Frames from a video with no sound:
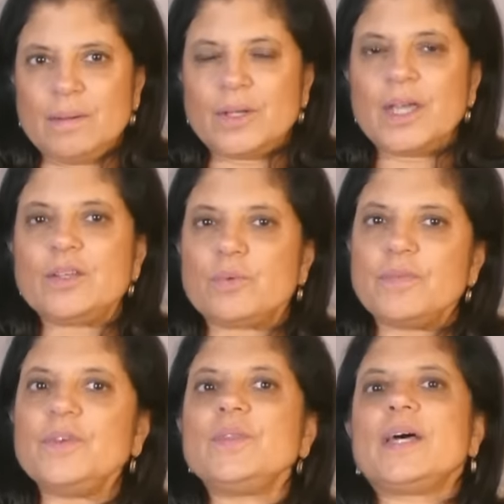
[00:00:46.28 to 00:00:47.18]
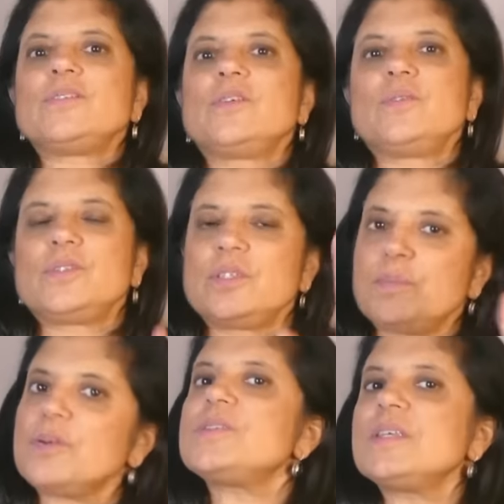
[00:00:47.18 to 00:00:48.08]
Okay, to review that. So there's a
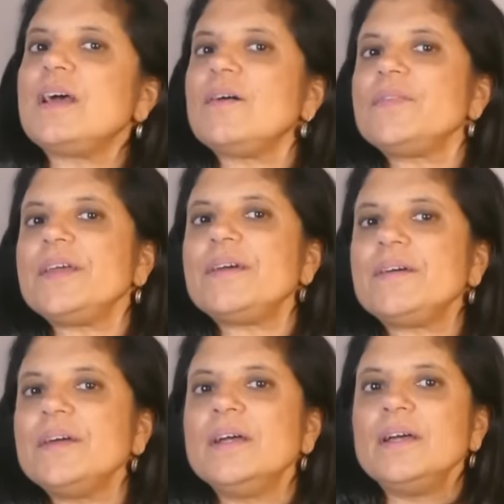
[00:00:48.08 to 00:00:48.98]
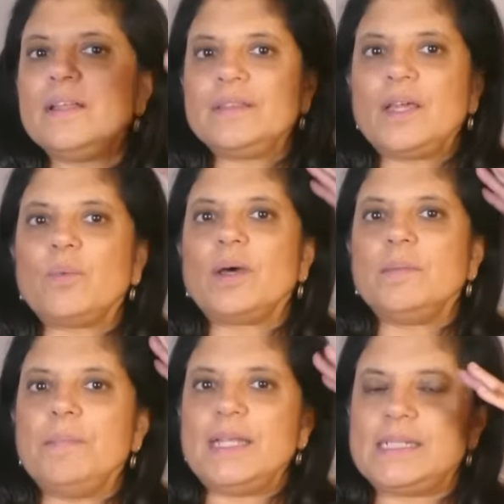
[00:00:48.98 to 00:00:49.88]
person out there. They want to
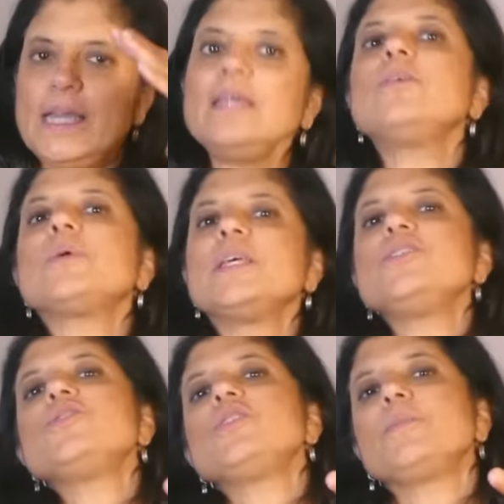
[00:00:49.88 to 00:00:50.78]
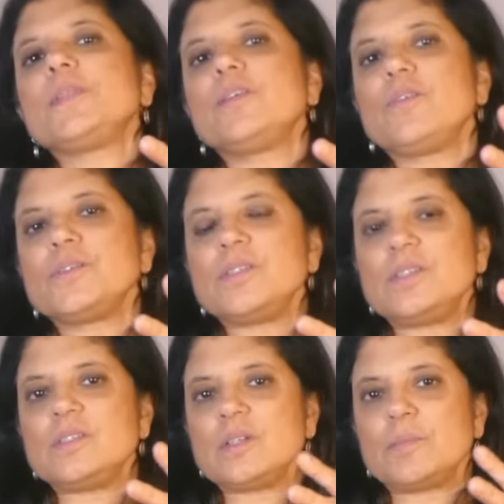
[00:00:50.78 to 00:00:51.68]
maintain a relationship with a
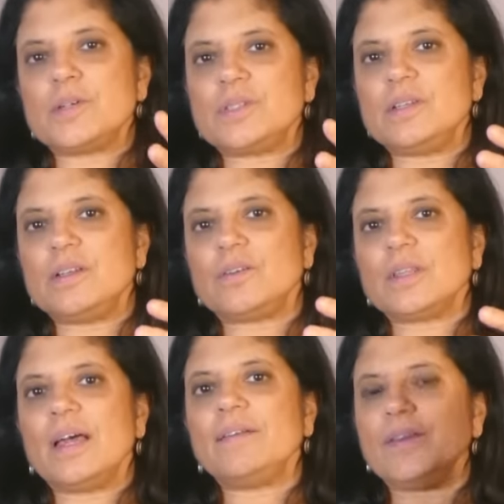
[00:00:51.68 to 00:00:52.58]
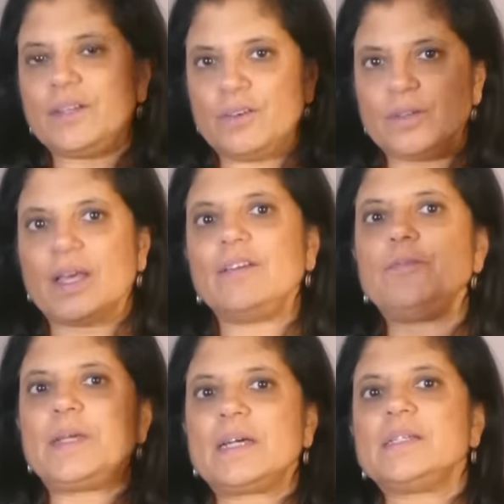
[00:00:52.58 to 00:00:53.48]
narcissistic person in her life in her life
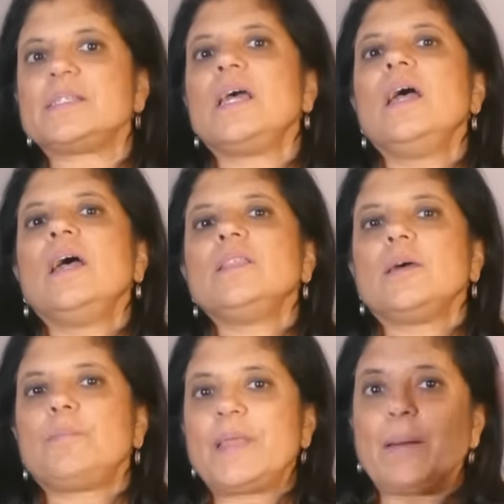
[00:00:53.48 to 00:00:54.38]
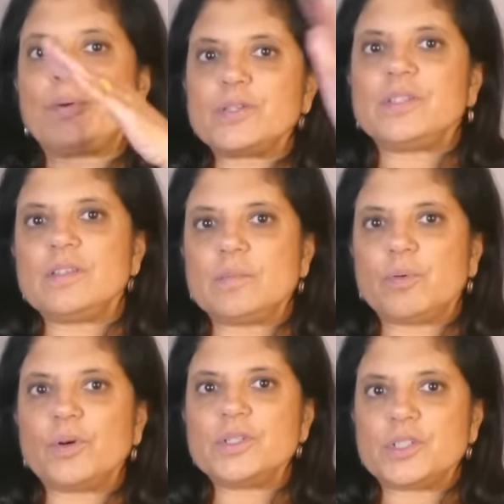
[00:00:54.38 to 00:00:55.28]
because the, that person is
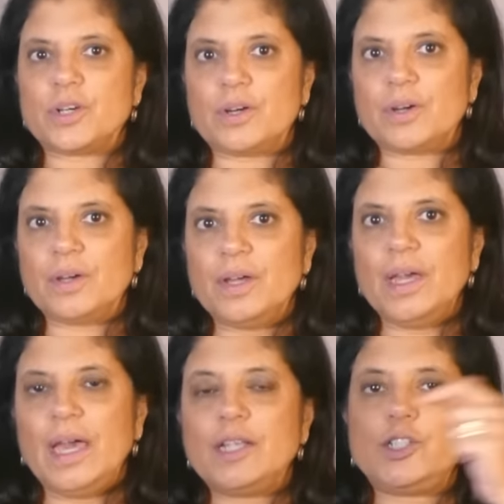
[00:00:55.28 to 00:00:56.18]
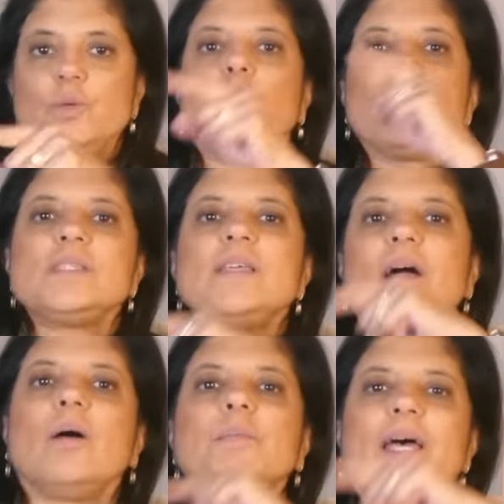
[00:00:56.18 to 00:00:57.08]
important to her and she wants to
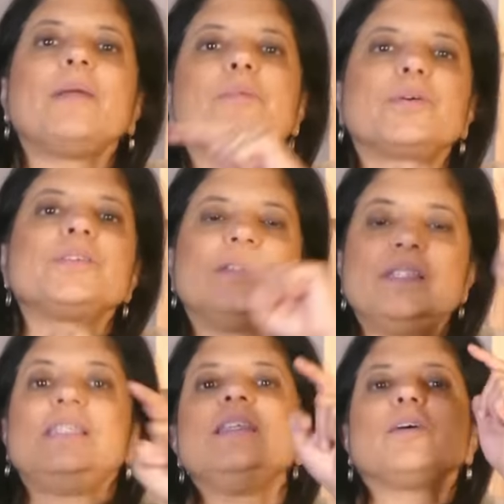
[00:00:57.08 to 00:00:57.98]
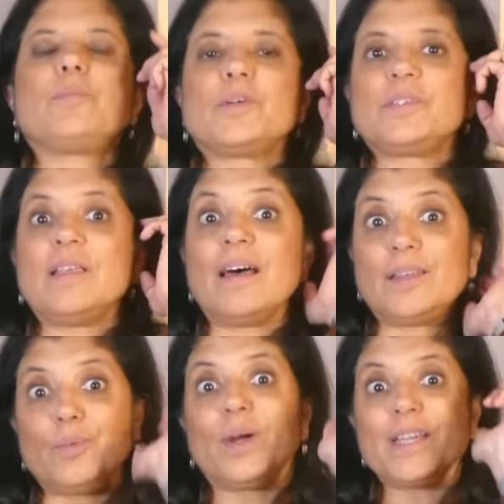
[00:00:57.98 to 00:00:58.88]
help that person see their
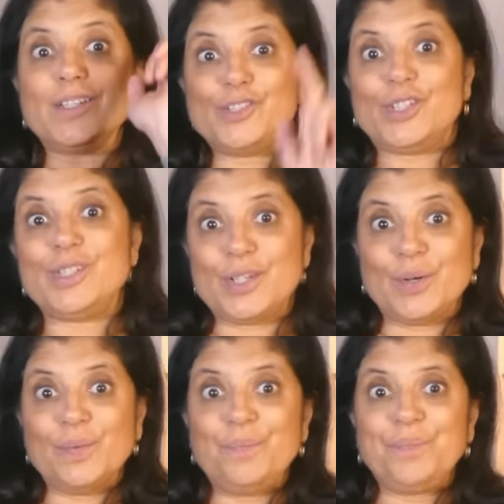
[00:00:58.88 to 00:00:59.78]
personality. What can she do?